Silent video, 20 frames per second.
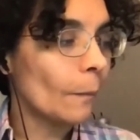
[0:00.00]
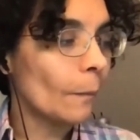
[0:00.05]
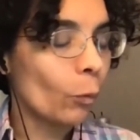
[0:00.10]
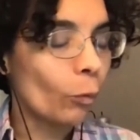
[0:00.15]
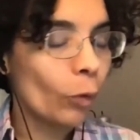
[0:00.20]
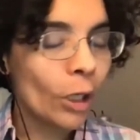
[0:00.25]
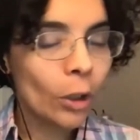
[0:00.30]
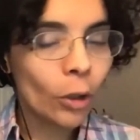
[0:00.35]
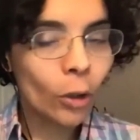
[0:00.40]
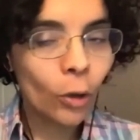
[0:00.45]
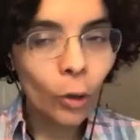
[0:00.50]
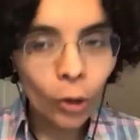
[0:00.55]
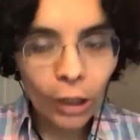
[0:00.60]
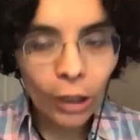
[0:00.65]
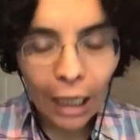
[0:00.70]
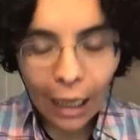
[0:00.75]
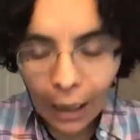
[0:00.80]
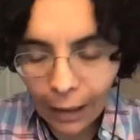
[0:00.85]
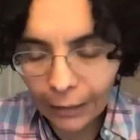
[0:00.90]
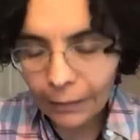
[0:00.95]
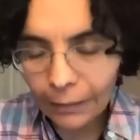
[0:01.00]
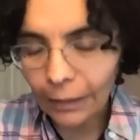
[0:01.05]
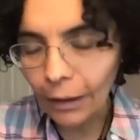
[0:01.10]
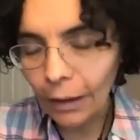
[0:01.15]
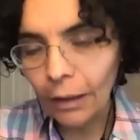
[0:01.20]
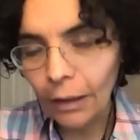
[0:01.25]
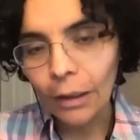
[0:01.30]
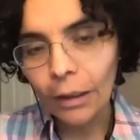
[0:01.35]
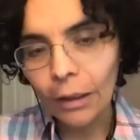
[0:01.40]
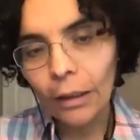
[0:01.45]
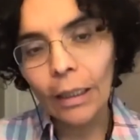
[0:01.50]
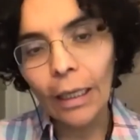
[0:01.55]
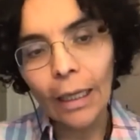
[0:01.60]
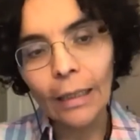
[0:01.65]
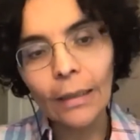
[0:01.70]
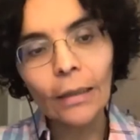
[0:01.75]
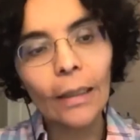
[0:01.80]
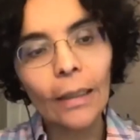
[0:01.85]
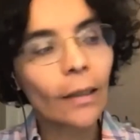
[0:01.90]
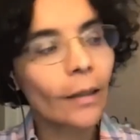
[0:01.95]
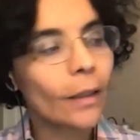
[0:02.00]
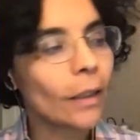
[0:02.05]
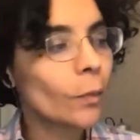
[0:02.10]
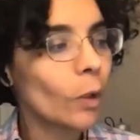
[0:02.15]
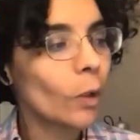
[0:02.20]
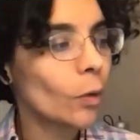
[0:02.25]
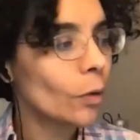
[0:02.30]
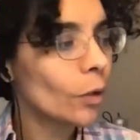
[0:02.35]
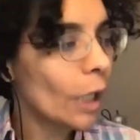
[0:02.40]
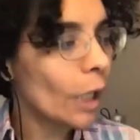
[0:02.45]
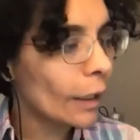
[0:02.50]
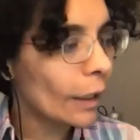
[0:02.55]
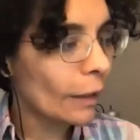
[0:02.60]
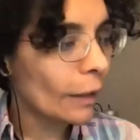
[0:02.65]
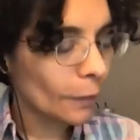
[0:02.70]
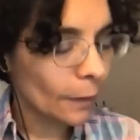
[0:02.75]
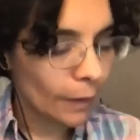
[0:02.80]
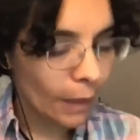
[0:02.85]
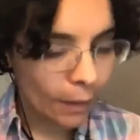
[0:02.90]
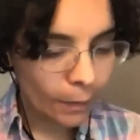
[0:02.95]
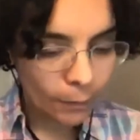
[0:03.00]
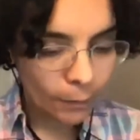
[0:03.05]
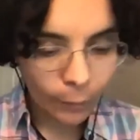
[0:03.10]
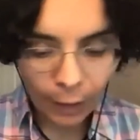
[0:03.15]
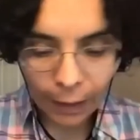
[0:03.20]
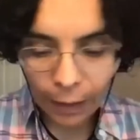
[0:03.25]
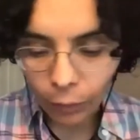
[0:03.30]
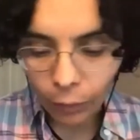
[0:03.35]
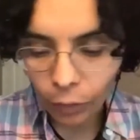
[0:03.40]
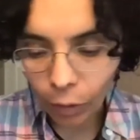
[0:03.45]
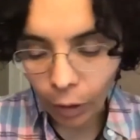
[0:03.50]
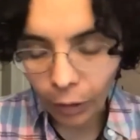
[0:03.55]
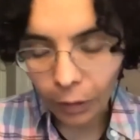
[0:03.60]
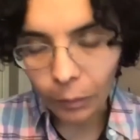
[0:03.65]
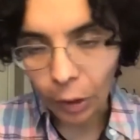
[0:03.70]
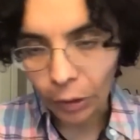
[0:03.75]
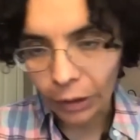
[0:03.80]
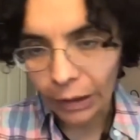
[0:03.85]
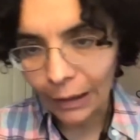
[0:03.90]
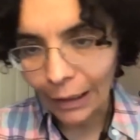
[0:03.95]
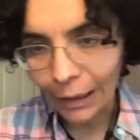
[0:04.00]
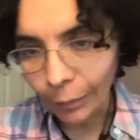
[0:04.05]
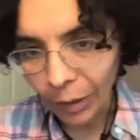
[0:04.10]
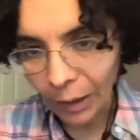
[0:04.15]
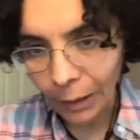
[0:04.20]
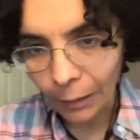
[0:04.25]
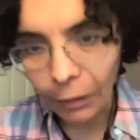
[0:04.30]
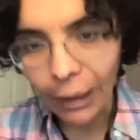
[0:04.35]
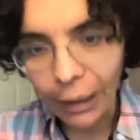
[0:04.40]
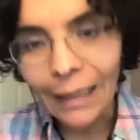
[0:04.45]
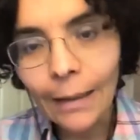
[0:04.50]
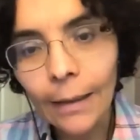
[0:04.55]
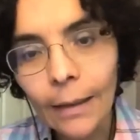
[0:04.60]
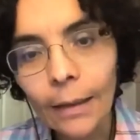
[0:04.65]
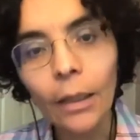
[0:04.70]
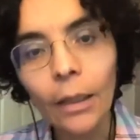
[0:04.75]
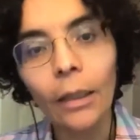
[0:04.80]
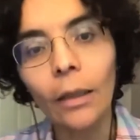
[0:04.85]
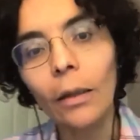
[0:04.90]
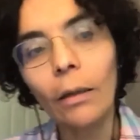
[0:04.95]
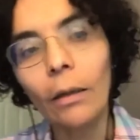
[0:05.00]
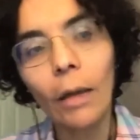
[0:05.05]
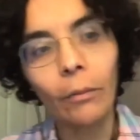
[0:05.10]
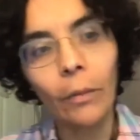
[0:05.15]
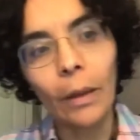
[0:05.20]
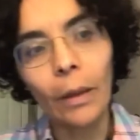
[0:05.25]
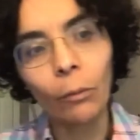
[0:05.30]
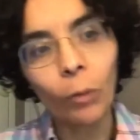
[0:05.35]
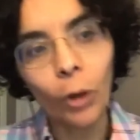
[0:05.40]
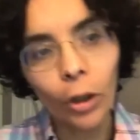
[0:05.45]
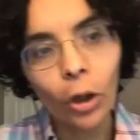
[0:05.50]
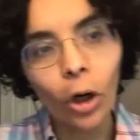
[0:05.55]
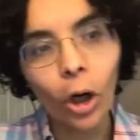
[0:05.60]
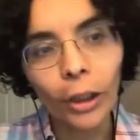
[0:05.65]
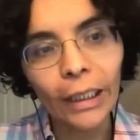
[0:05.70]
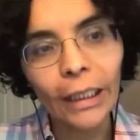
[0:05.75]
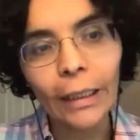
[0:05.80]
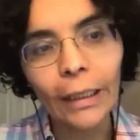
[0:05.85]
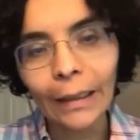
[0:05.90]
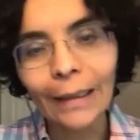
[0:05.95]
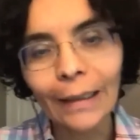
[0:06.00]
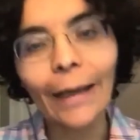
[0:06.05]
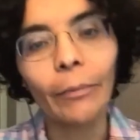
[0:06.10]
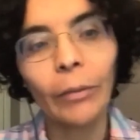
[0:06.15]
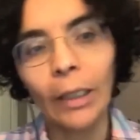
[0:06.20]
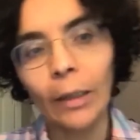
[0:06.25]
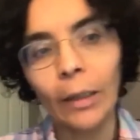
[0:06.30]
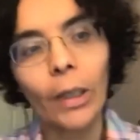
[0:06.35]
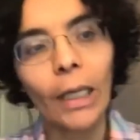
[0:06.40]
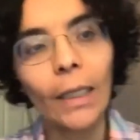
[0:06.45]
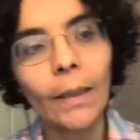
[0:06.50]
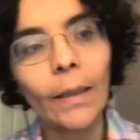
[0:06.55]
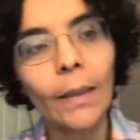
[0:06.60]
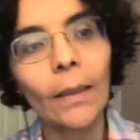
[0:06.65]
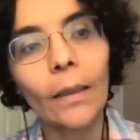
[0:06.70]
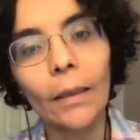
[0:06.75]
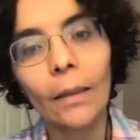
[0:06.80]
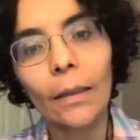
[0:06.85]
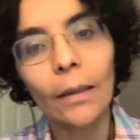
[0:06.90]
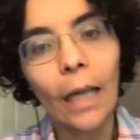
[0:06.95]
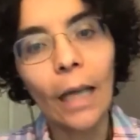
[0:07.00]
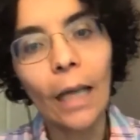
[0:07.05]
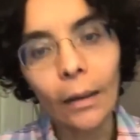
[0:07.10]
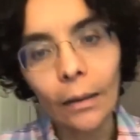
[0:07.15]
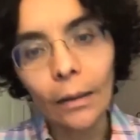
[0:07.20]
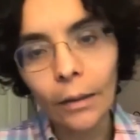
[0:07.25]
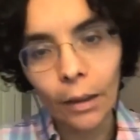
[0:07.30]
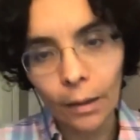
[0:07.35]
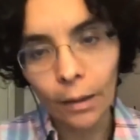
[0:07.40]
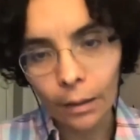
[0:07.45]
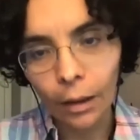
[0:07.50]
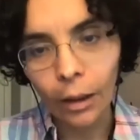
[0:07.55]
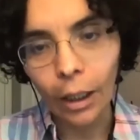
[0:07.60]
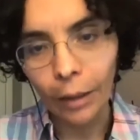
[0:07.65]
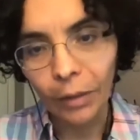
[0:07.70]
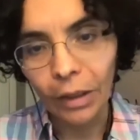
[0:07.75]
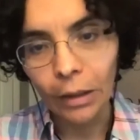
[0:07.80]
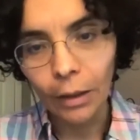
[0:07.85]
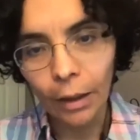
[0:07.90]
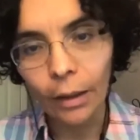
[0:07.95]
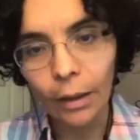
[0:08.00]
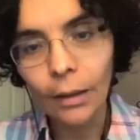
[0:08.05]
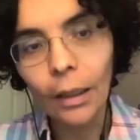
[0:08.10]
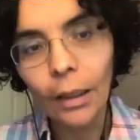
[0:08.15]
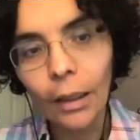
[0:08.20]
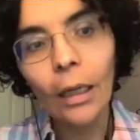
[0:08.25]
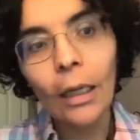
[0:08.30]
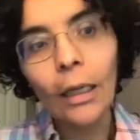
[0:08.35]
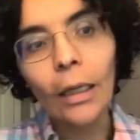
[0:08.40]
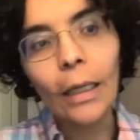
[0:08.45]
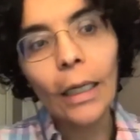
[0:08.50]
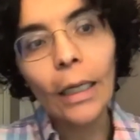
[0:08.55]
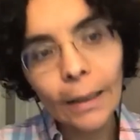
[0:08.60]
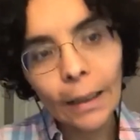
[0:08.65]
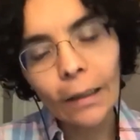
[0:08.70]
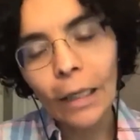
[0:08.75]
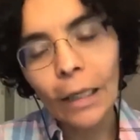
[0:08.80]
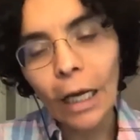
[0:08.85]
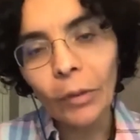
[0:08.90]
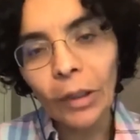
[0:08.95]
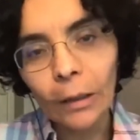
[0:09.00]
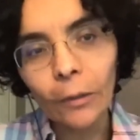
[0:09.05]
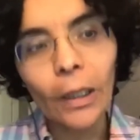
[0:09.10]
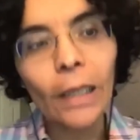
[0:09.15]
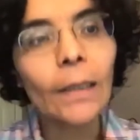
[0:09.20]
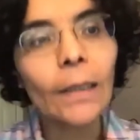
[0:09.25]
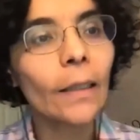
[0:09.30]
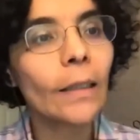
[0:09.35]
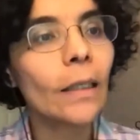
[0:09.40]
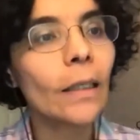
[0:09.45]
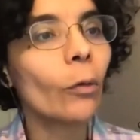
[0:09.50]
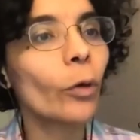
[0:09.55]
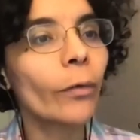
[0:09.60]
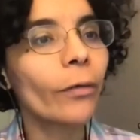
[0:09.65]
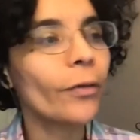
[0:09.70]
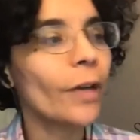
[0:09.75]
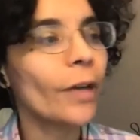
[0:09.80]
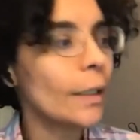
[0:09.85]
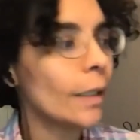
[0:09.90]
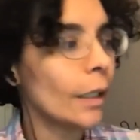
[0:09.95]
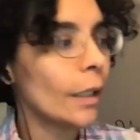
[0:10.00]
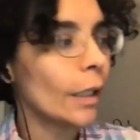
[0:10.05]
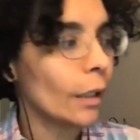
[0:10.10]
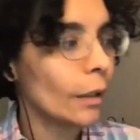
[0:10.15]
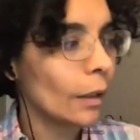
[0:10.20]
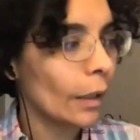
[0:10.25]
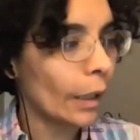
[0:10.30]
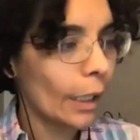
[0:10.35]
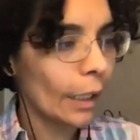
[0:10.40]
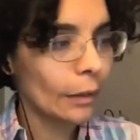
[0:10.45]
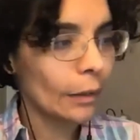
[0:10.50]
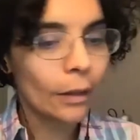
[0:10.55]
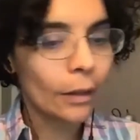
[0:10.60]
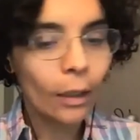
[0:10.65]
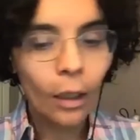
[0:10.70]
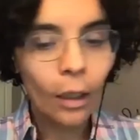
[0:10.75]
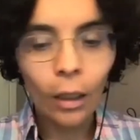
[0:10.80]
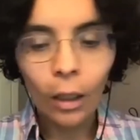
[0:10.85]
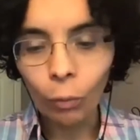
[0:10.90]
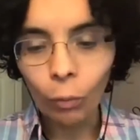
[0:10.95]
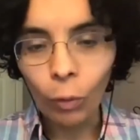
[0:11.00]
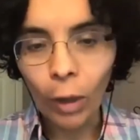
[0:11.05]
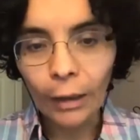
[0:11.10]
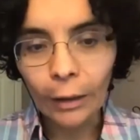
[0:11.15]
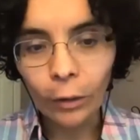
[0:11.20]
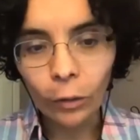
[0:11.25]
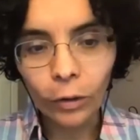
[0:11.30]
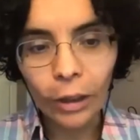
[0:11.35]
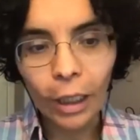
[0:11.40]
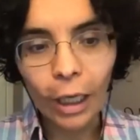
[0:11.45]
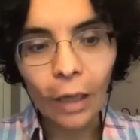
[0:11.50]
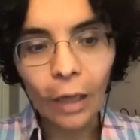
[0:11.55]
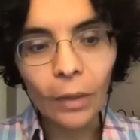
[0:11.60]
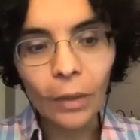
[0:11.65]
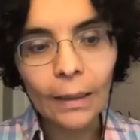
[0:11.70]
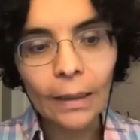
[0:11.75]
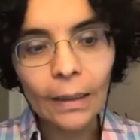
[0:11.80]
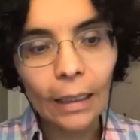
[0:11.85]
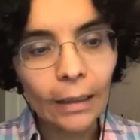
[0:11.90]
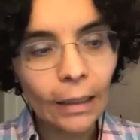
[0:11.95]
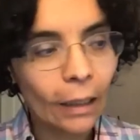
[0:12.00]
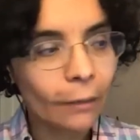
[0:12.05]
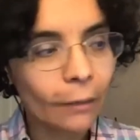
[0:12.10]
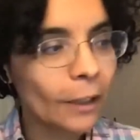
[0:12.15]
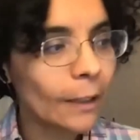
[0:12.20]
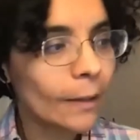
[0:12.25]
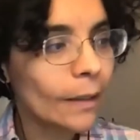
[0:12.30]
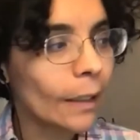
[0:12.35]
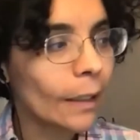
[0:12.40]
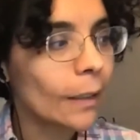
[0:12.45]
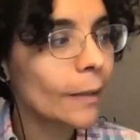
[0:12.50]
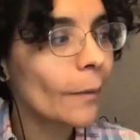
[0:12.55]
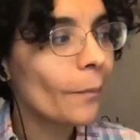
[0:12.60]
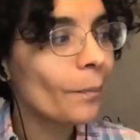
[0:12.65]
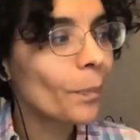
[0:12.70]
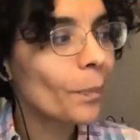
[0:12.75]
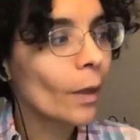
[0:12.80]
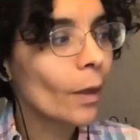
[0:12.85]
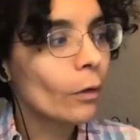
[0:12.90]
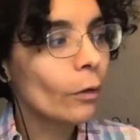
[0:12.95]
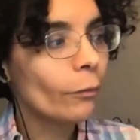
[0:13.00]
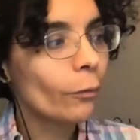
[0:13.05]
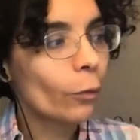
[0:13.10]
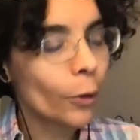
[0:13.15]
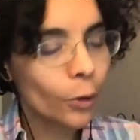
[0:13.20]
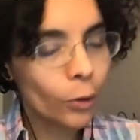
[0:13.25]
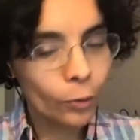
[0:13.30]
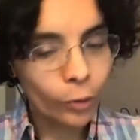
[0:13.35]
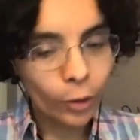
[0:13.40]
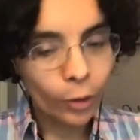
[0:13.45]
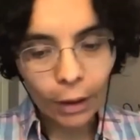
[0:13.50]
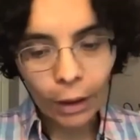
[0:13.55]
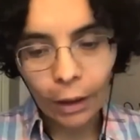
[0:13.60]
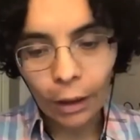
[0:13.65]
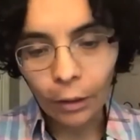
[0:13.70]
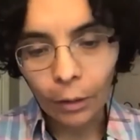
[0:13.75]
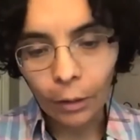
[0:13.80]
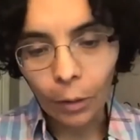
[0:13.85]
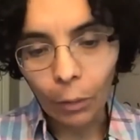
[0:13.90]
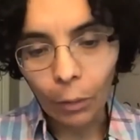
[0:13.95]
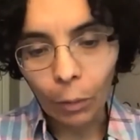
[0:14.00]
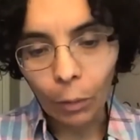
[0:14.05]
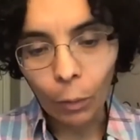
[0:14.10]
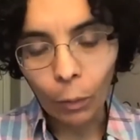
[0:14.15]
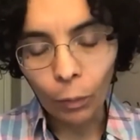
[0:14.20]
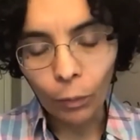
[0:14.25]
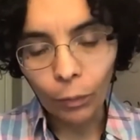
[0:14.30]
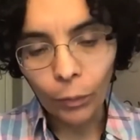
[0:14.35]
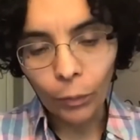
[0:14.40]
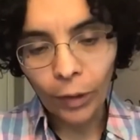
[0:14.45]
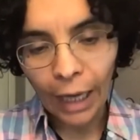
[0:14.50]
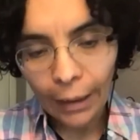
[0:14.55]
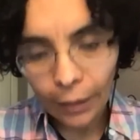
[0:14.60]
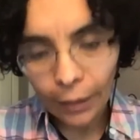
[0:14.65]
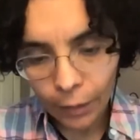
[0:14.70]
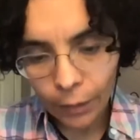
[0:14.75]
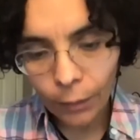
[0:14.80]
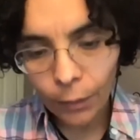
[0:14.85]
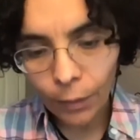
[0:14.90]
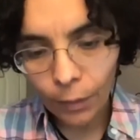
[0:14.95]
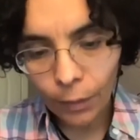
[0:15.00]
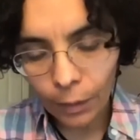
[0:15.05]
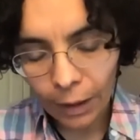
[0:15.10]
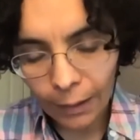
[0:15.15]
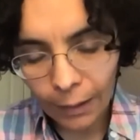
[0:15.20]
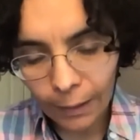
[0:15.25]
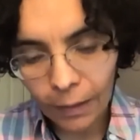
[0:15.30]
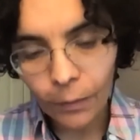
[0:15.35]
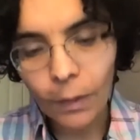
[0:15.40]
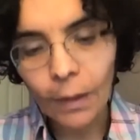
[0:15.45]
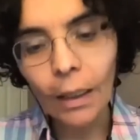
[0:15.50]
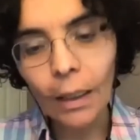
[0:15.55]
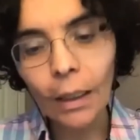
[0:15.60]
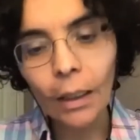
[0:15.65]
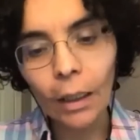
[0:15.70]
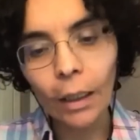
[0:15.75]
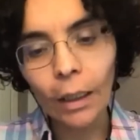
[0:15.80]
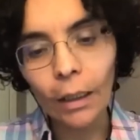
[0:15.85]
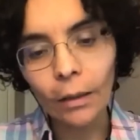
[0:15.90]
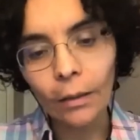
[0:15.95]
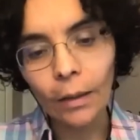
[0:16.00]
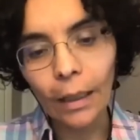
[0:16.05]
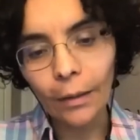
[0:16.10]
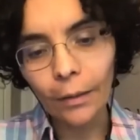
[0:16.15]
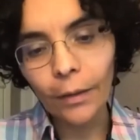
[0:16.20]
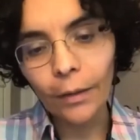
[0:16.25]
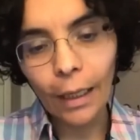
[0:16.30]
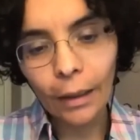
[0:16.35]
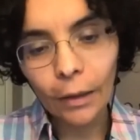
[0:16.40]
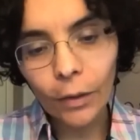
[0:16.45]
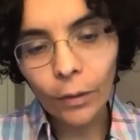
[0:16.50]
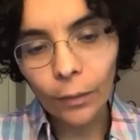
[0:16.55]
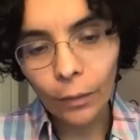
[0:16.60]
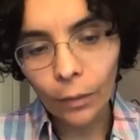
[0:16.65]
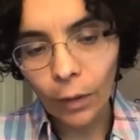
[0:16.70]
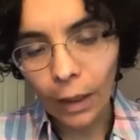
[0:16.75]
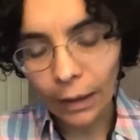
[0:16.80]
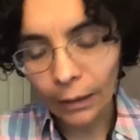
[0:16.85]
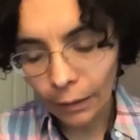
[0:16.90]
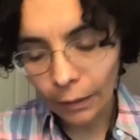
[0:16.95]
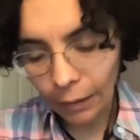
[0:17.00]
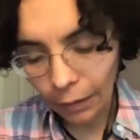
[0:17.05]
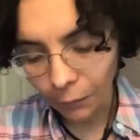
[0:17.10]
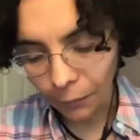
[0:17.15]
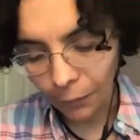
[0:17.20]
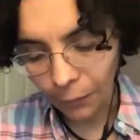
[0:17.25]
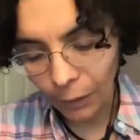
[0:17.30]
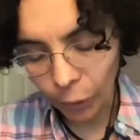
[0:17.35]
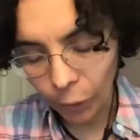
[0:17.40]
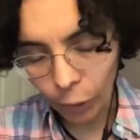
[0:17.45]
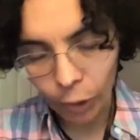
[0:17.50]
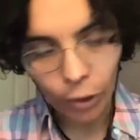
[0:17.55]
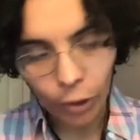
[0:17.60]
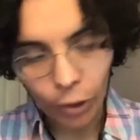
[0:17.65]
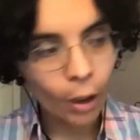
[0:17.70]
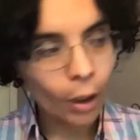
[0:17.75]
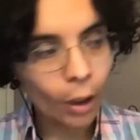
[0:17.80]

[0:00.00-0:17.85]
We could not teach a class like this. We could not have a class without talking about the climate crisis. And we're calling it a climate crisis. It's not just climate change. It's a climate crisis that we're facing. And what little time, as Javier says, fortunately, thanks to systems thinking and thanks to quantitative research,